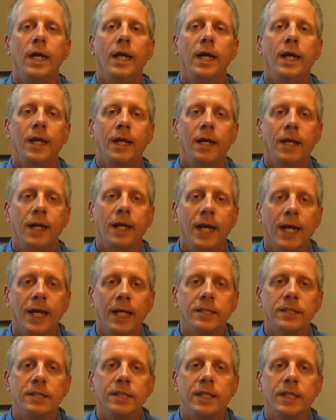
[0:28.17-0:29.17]
in
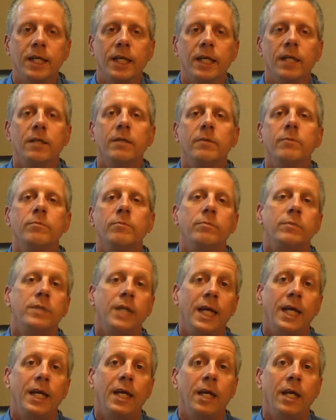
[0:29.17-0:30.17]
enhancing it,
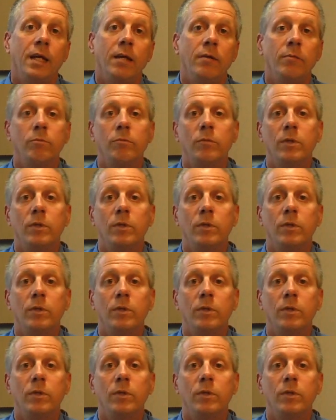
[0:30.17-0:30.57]
taking